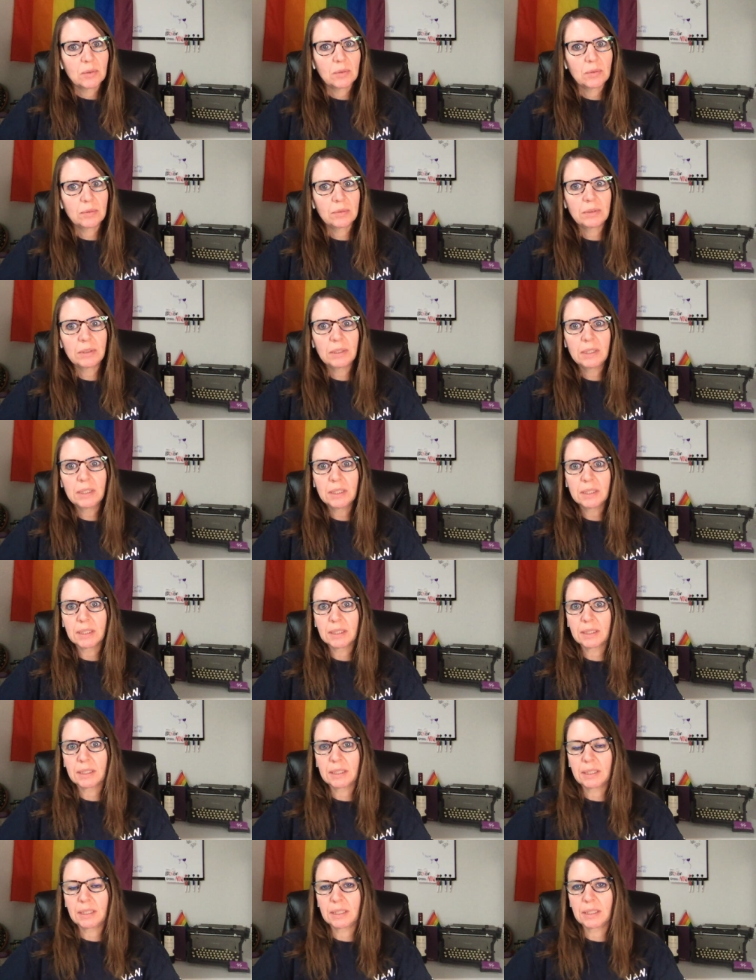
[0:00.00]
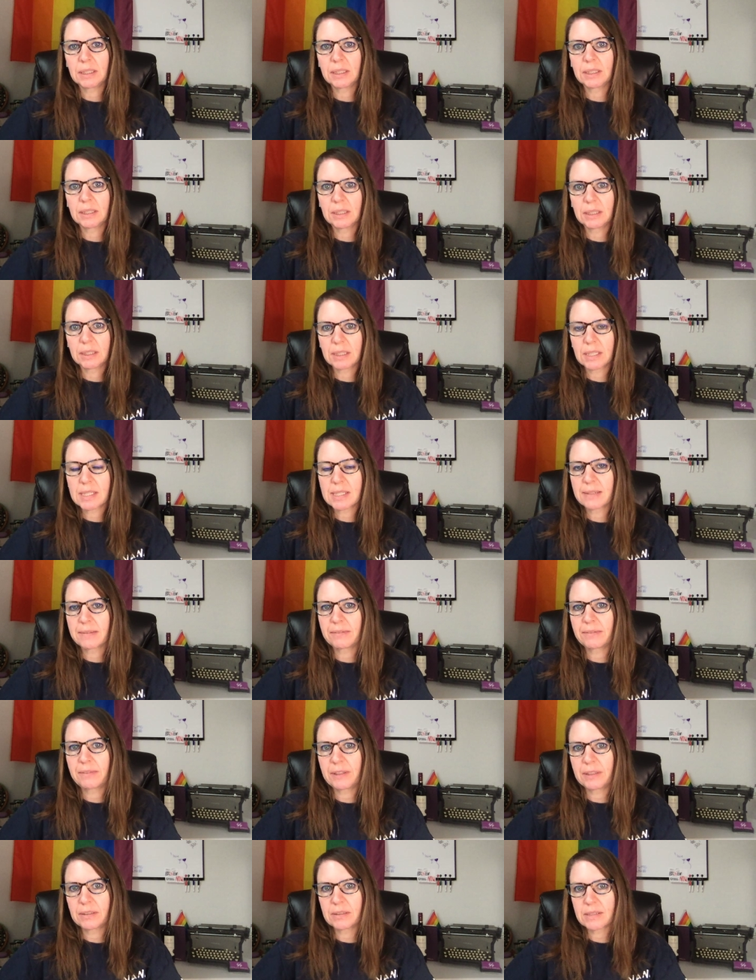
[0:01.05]
really looks and
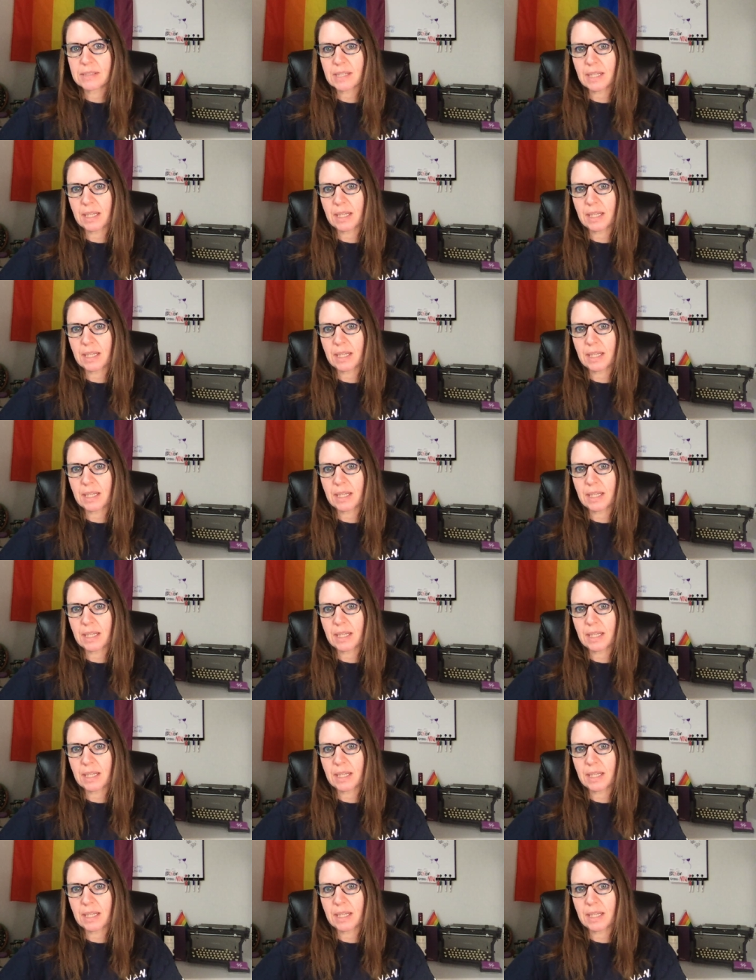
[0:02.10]
feels